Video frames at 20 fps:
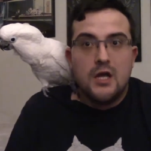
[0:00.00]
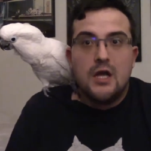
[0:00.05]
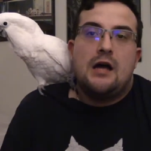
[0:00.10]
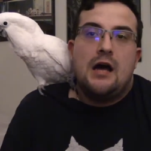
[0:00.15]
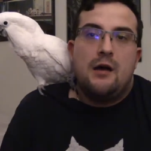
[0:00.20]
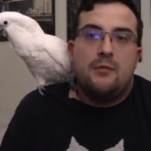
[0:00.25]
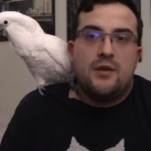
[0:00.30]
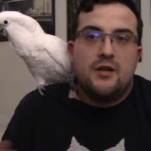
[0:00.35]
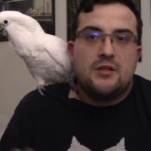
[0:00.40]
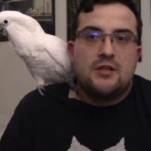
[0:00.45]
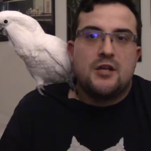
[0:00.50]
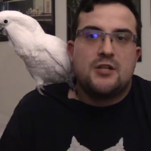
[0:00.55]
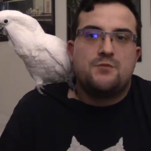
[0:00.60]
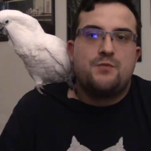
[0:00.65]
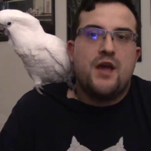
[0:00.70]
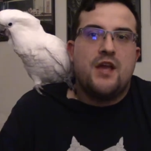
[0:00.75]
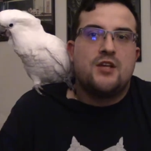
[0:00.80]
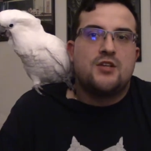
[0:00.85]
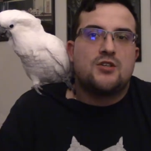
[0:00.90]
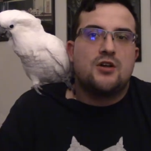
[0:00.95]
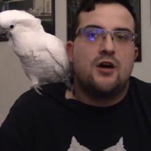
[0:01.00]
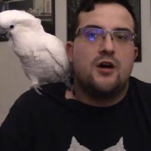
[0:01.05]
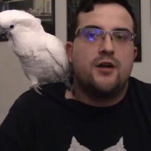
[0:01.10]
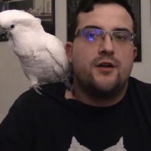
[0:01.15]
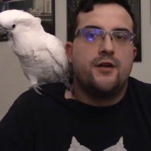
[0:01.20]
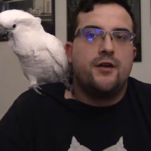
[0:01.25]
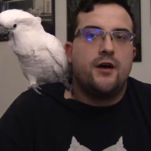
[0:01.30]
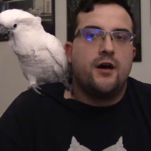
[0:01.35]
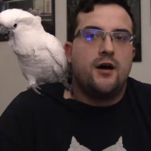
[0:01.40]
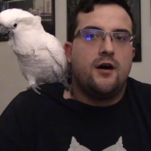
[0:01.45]
I'm gonna touch base
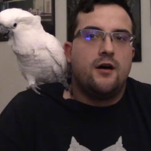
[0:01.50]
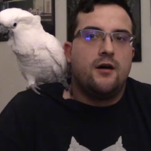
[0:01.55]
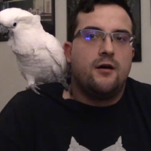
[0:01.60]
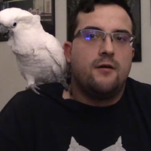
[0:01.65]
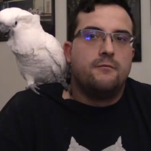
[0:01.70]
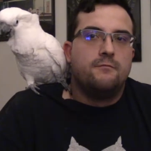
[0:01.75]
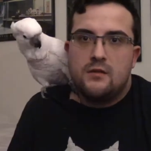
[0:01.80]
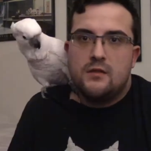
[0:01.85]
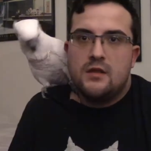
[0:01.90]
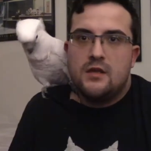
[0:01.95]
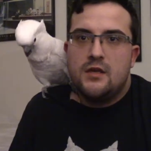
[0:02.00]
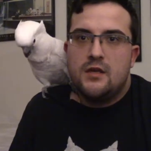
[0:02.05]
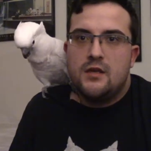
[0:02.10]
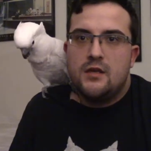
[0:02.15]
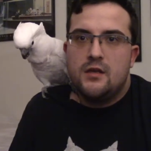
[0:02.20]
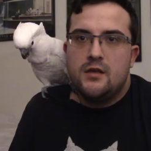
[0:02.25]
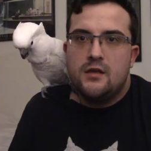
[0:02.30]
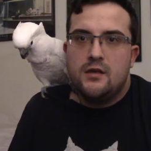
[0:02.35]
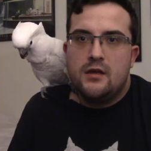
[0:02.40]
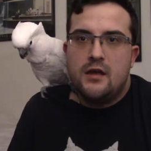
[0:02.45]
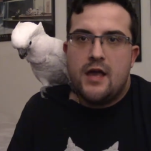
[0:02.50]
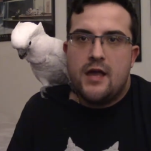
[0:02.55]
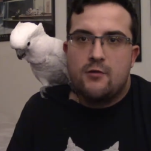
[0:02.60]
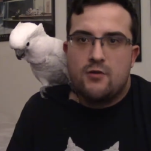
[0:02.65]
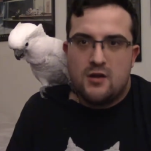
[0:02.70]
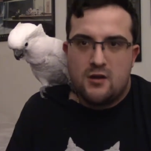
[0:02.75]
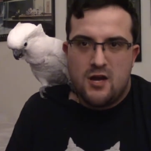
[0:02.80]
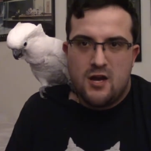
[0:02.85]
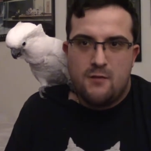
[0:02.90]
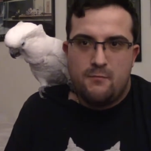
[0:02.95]
on uh, the
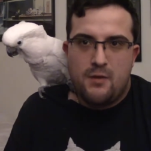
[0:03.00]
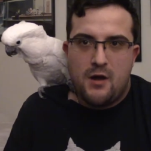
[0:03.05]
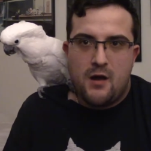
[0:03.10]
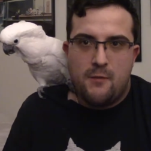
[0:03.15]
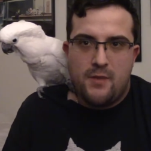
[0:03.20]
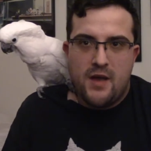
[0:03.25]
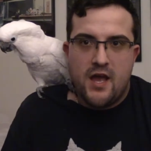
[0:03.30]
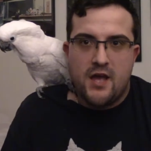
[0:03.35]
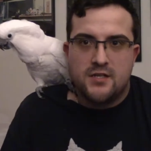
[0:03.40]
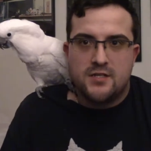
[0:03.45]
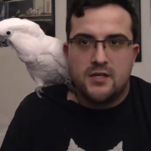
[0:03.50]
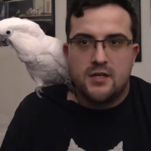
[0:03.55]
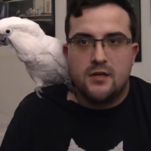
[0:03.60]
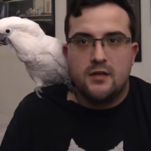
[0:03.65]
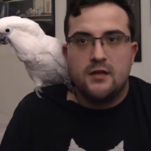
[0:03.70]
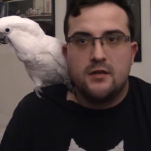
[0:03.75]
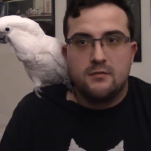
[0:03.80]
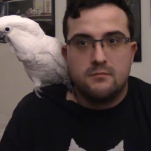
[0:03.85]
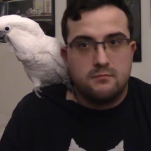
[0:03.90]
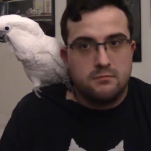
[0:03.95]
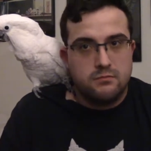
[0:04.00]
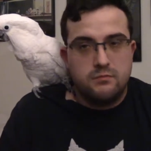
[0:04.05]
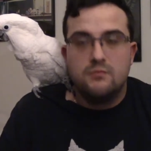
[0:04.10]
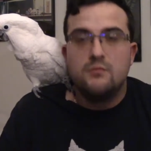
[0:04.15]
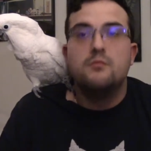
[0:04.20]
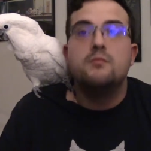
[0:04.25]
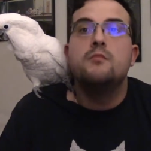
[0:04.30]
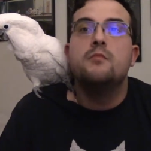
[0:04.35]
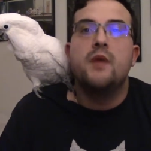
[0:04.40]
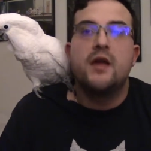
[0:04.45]
angry grandpa passing and
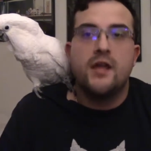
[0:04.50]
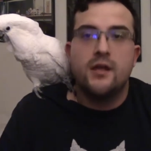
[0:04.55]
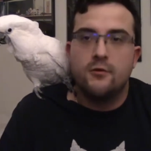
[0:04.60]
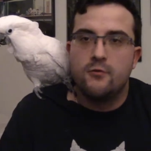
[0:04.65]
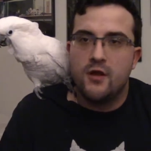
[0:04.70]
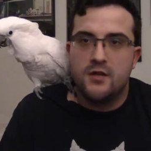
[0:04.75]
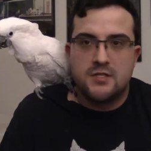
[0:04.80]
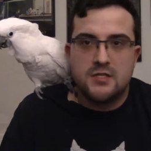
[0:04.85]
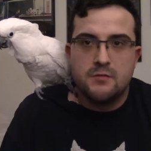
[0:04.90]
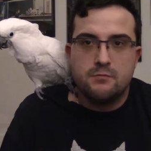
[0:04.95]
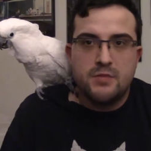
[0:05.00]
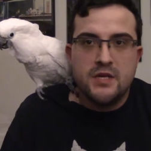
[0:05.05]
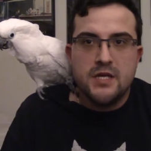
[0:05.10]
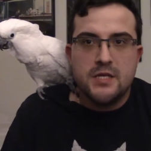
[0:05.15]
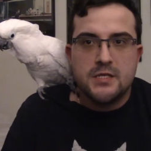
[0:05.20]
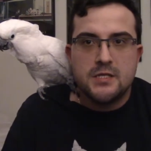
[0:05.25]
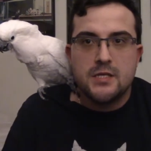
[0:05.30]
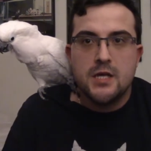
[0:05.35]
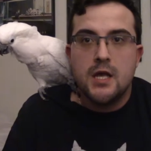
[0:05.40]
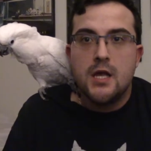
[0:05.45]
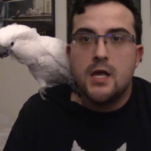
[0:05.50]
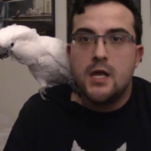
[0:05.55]
may he rest in peace